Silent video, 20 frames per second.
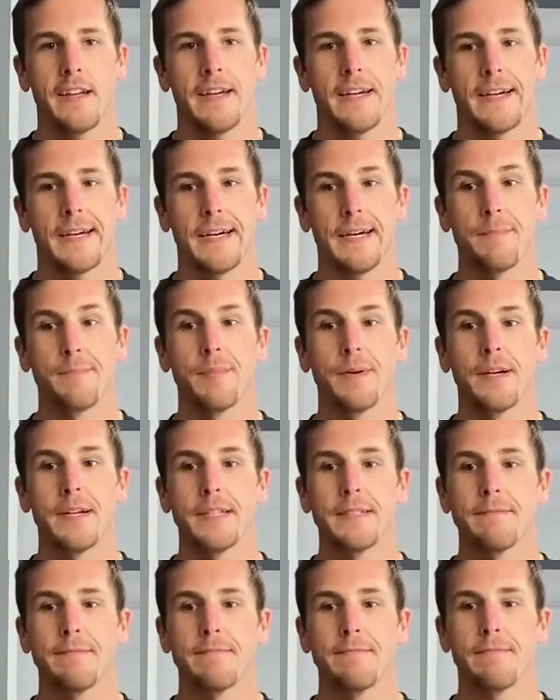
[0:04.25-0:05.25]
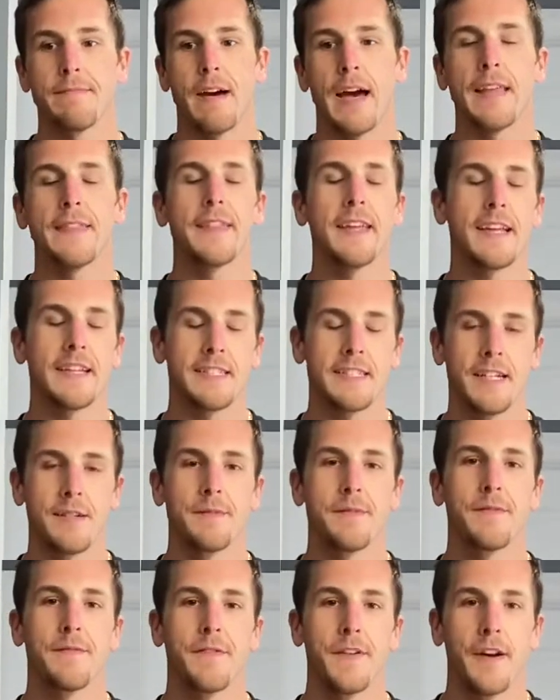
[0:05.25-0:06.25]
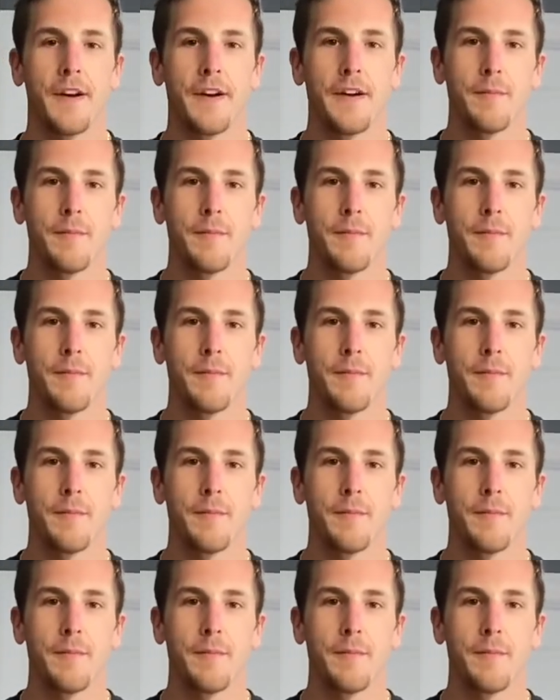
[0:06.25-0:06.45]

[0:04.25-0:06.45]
uh, but I think it's something very